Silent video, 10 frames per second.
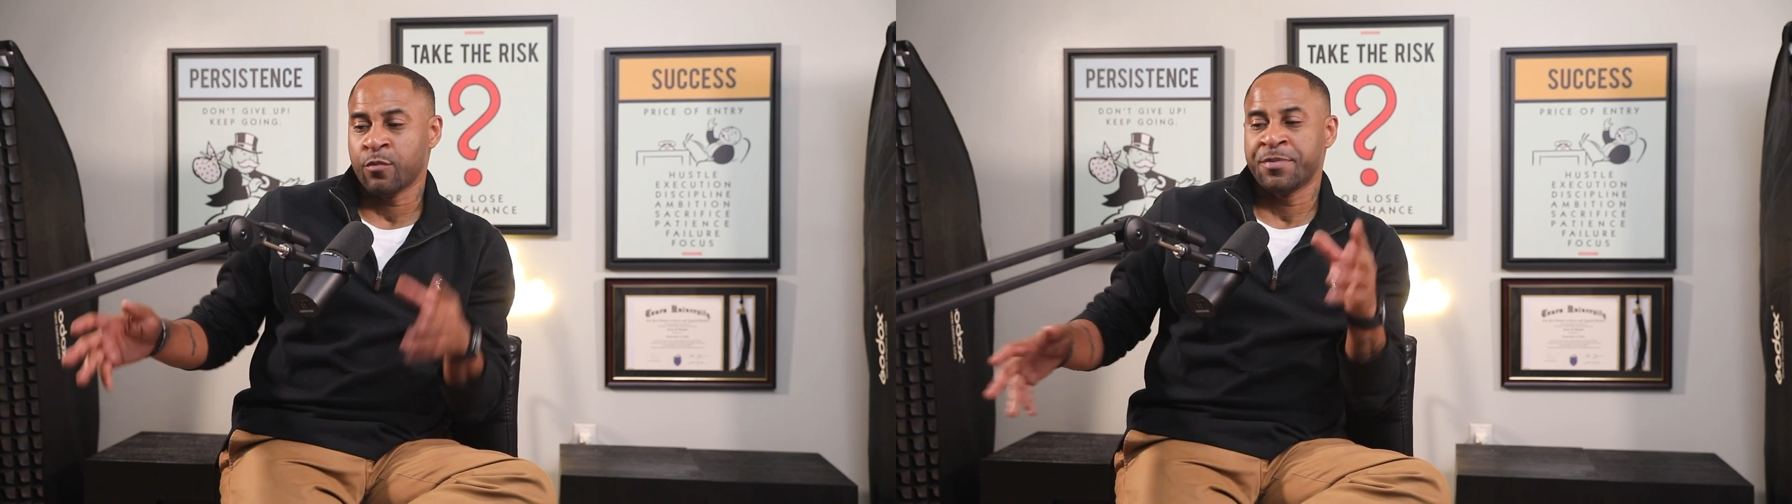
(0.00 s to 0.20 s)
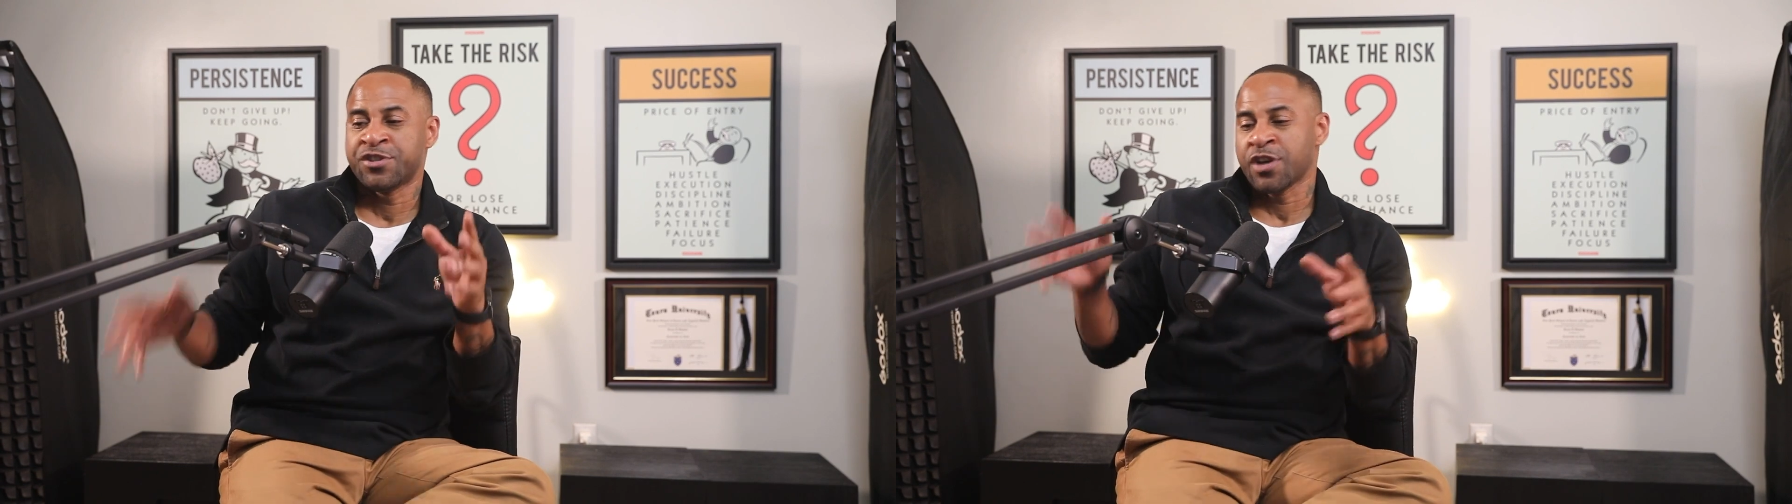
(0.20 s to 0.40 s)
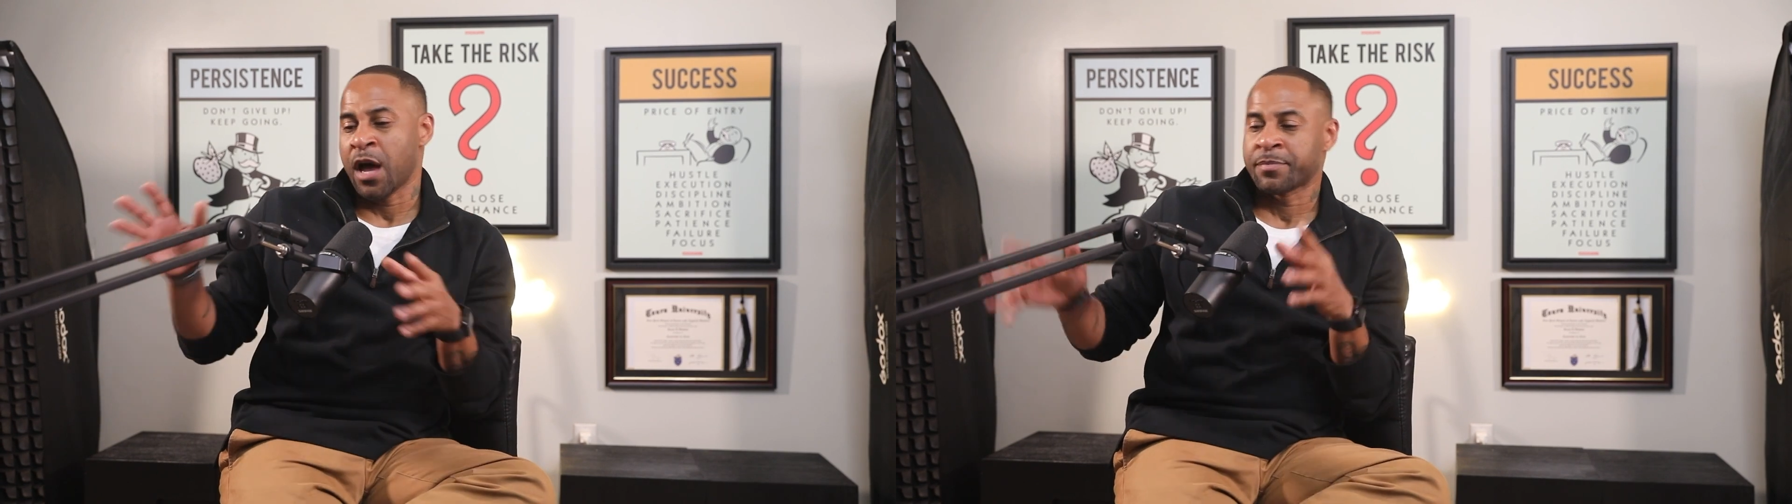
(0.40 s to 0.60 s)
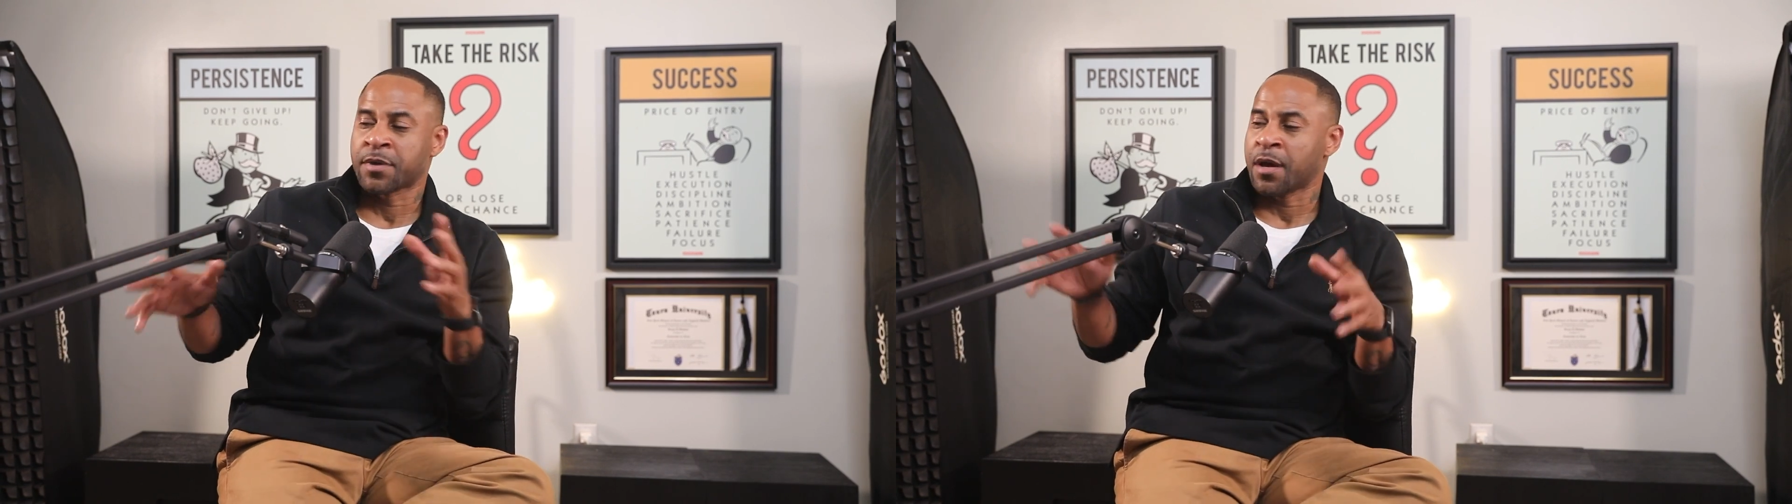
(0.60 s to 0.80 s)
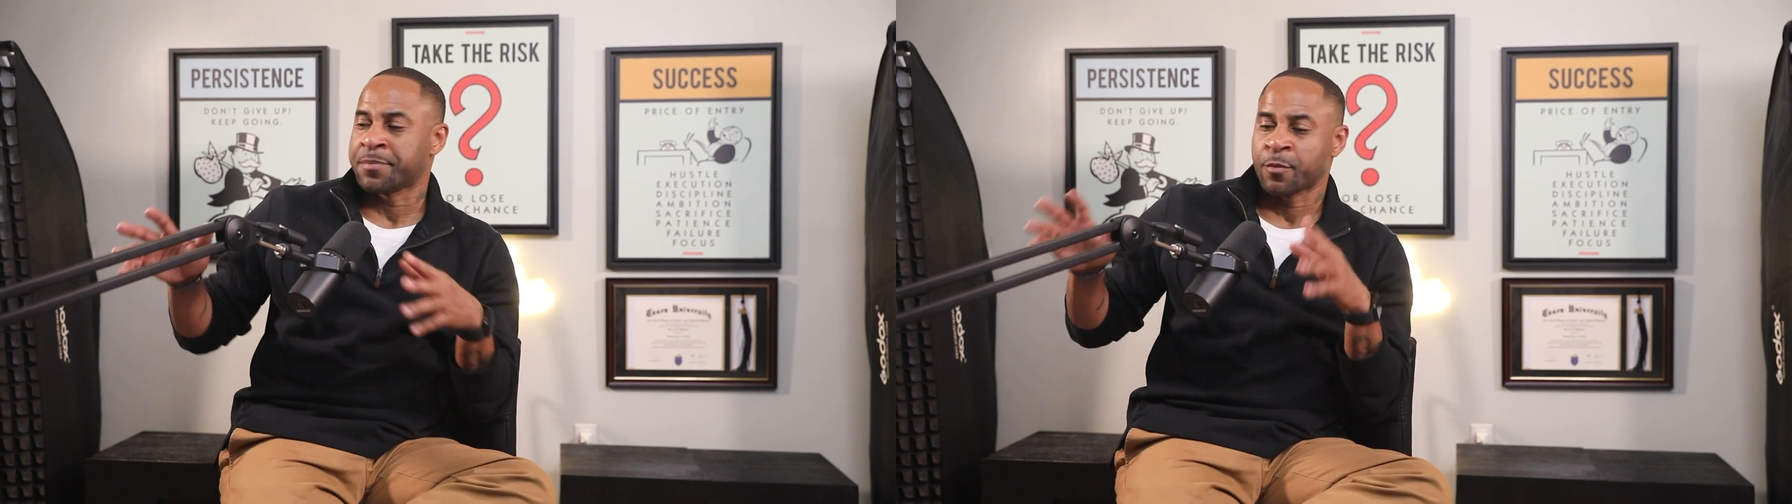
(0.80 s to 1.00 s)
be chopped
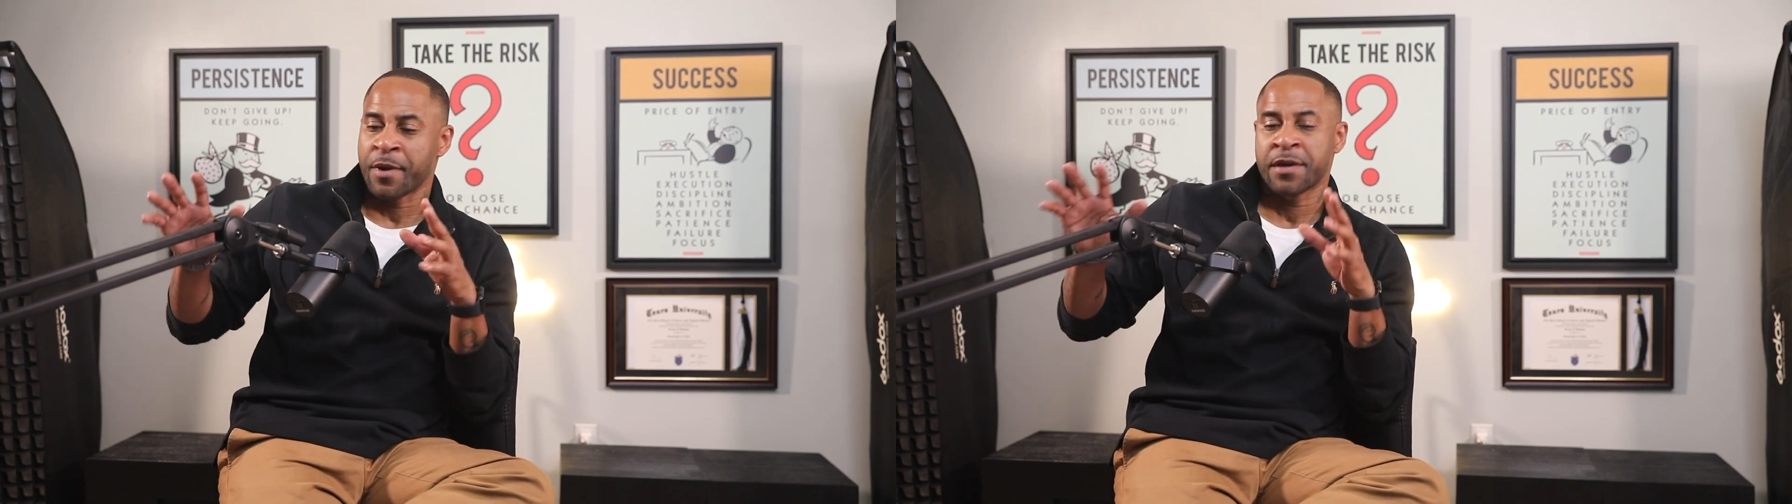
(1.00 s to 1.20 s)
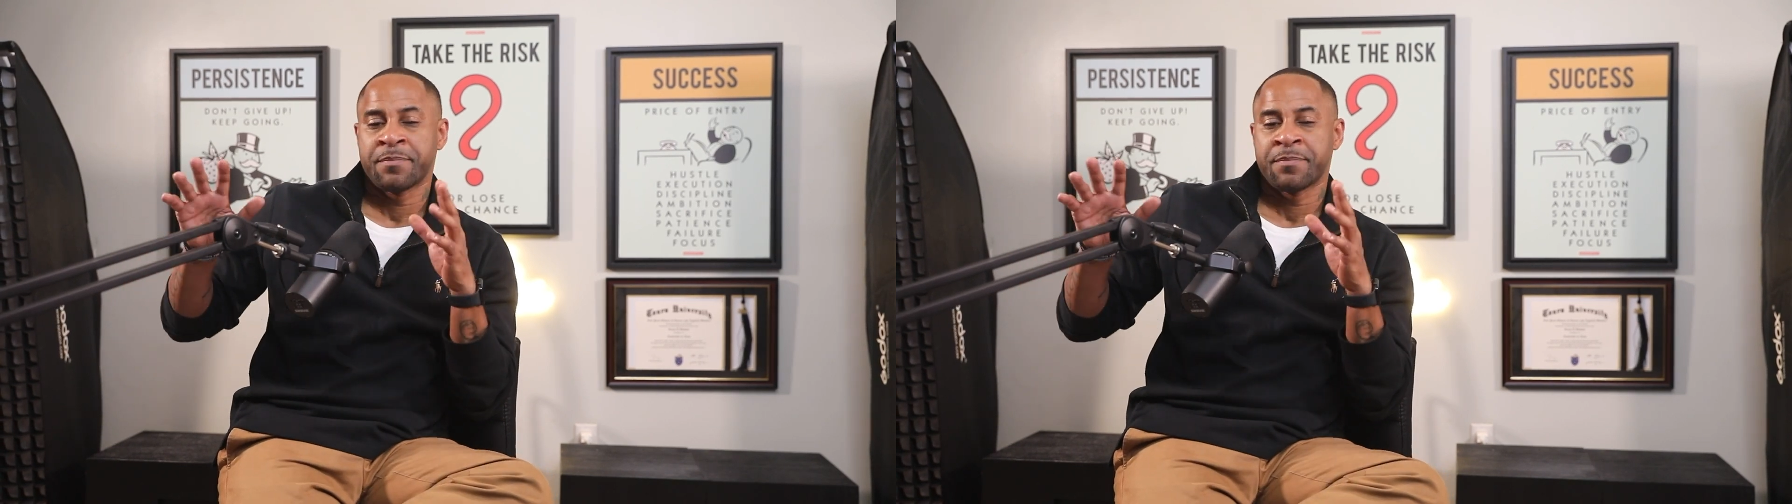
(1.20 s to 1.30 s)
up, the way it'll